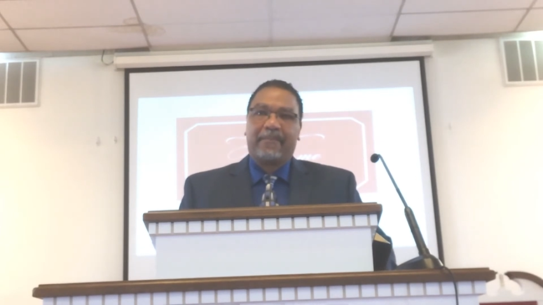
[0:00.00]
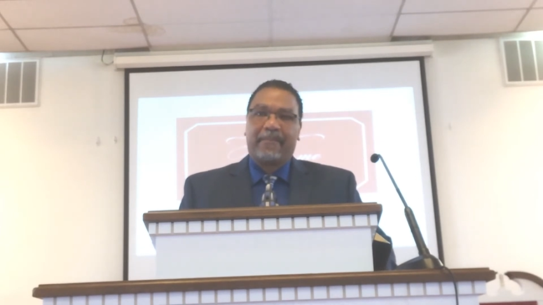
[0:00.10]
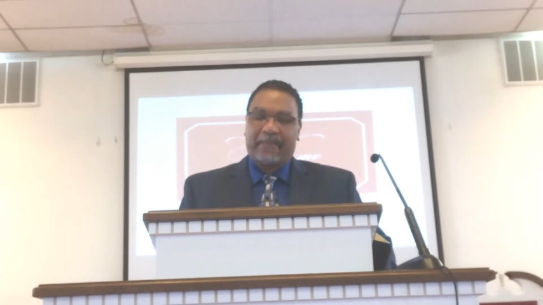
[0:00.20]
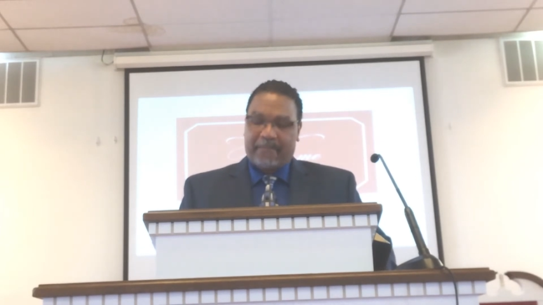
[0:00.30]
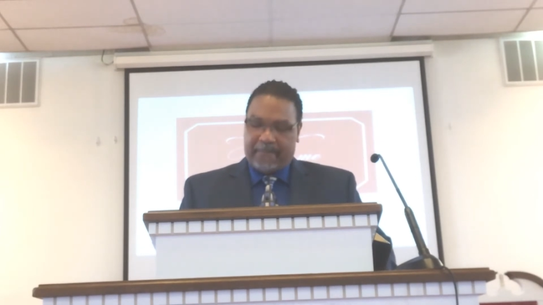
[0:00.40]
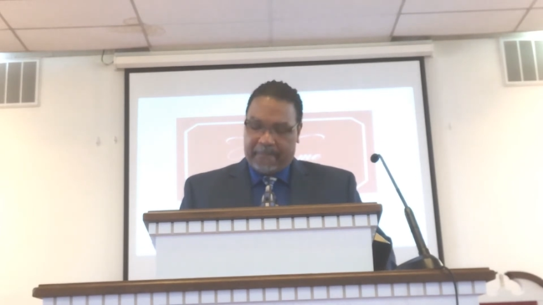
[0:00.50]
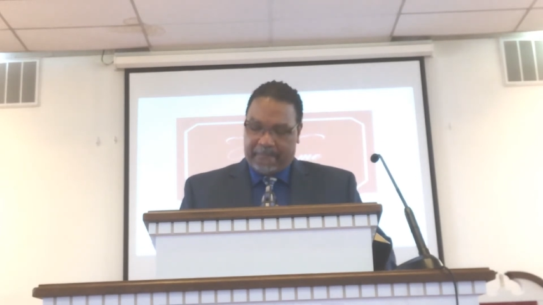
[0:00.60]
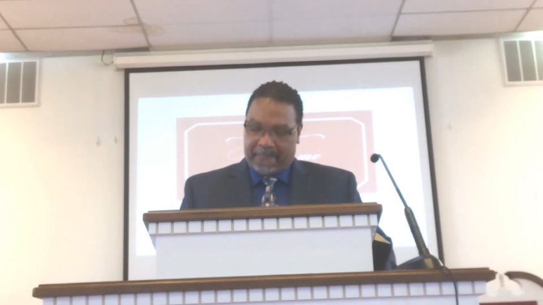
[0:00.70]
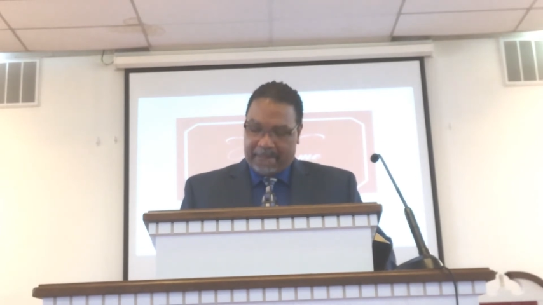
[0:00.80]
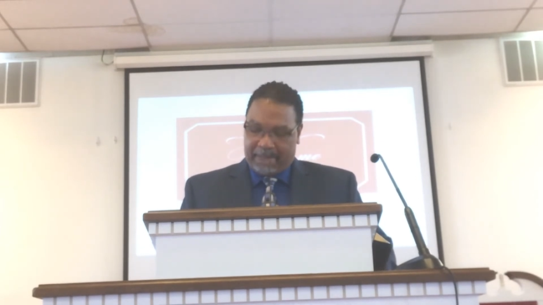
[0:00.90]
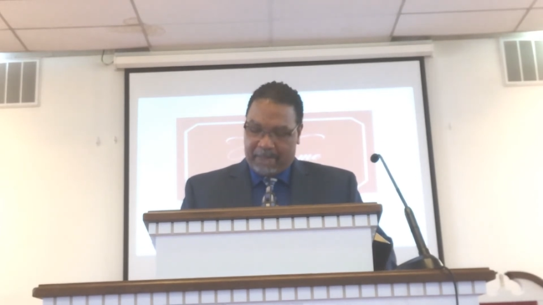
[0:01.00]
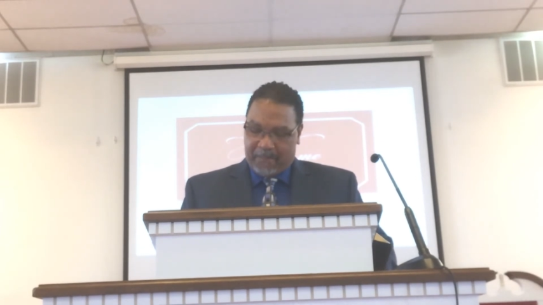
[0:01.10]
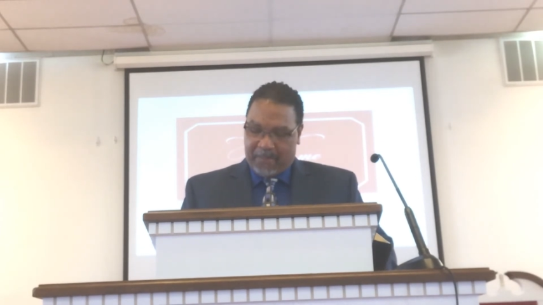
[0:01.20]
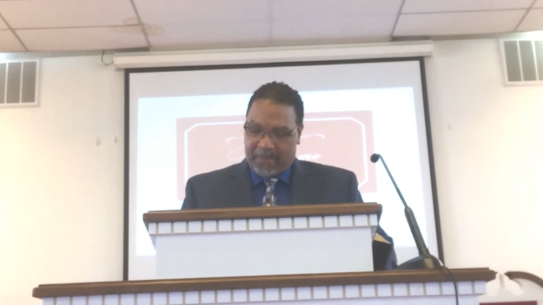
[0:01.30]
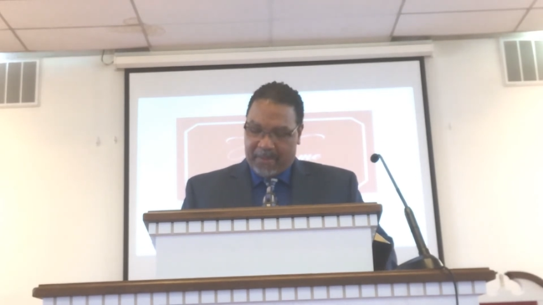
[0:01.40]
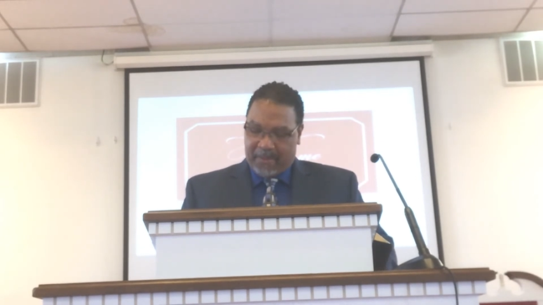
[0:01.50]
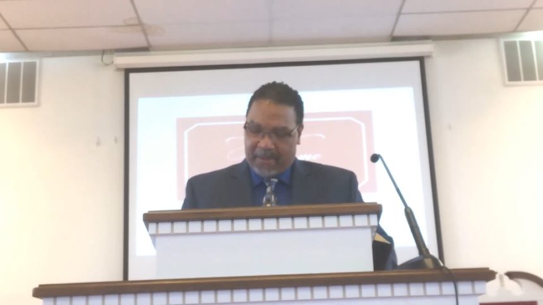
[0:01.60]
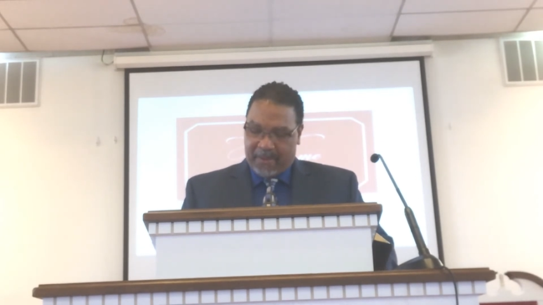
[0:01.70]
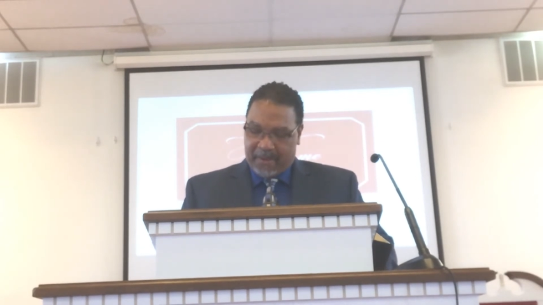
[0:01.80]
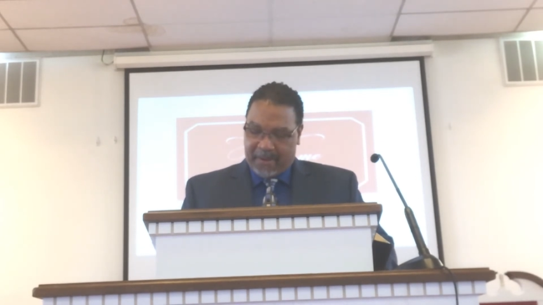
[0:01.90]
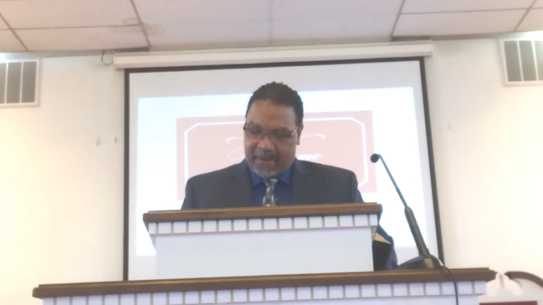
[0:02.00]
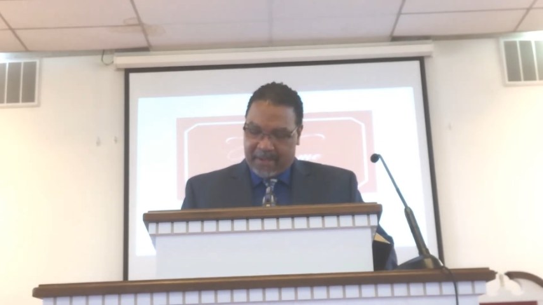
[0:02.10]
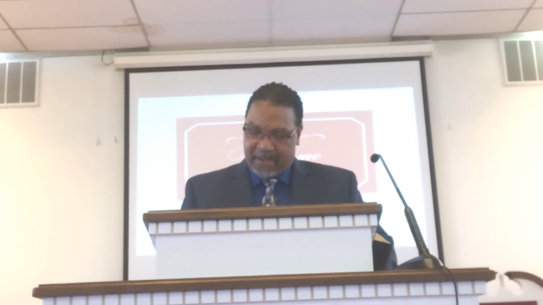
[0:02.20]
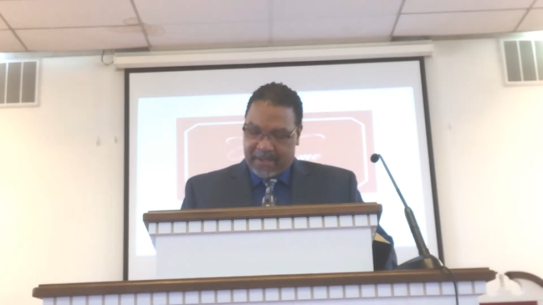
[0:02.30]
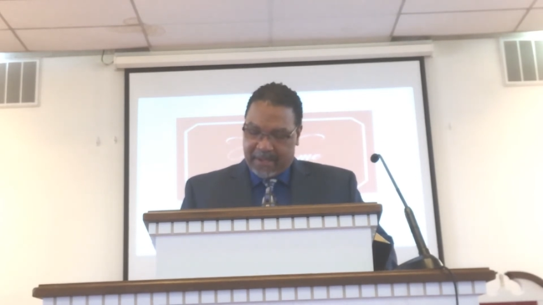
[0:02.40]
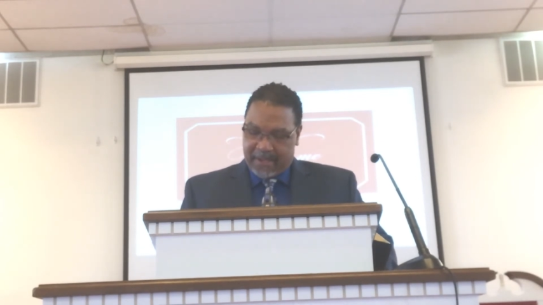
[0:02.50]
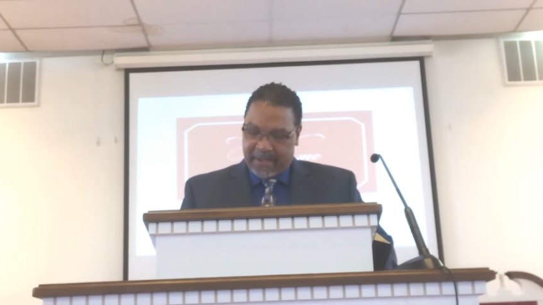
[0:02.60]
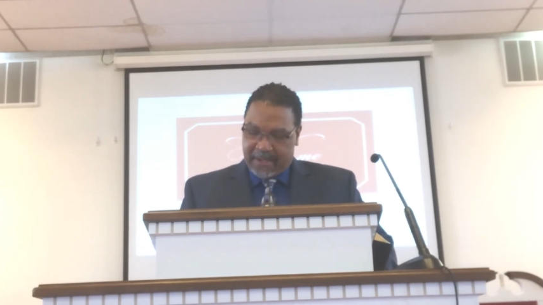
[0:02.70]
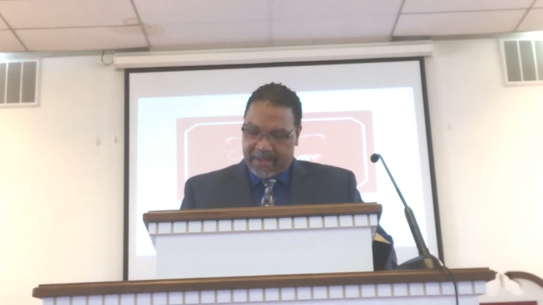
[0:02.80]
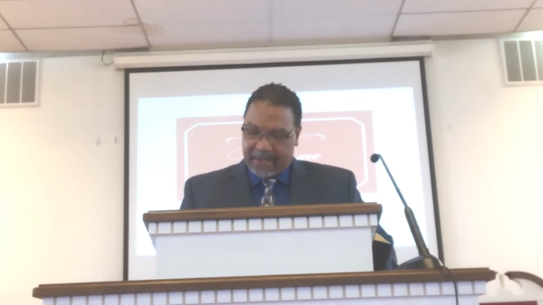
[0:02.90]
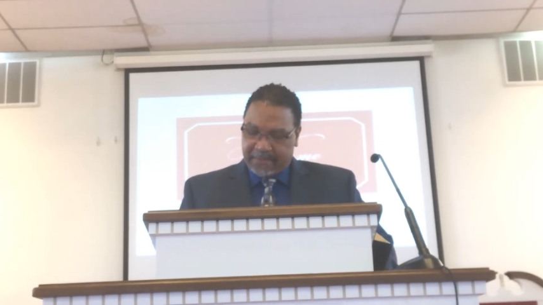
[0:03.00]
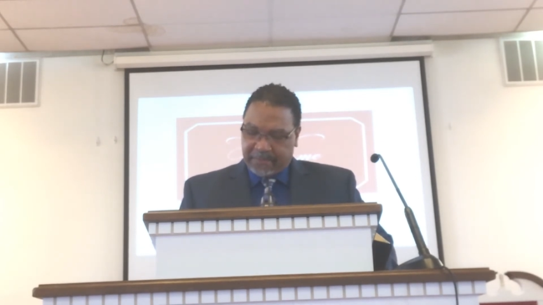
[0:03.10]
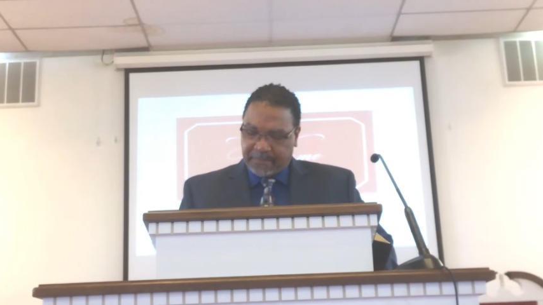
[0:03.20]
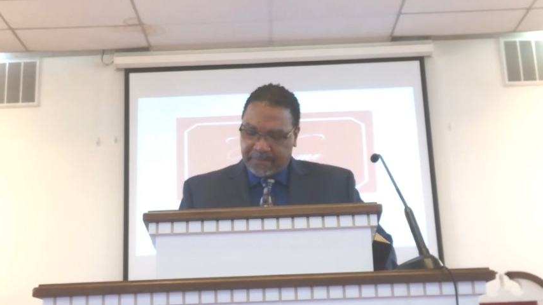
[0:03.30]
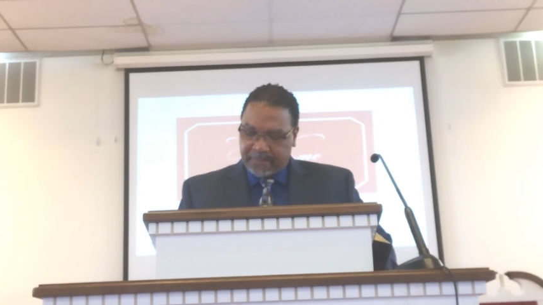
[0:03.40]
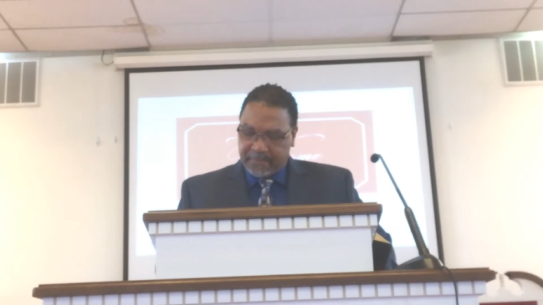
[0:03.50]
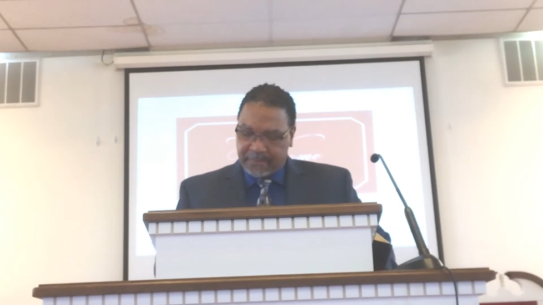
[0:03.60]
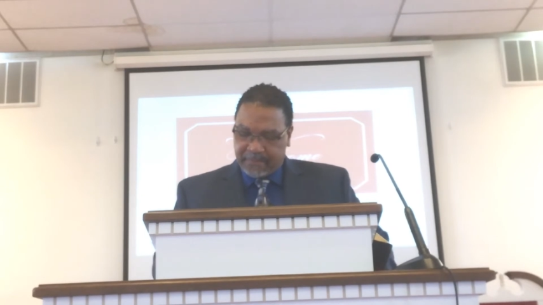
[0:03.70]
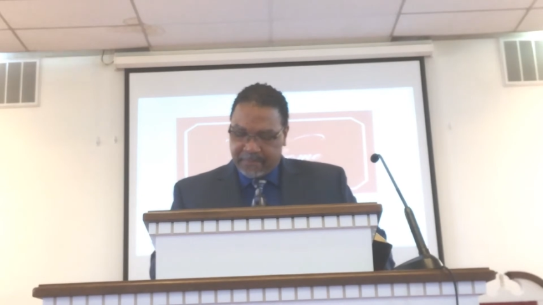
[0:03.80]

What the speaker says: No one is speaking in this clip.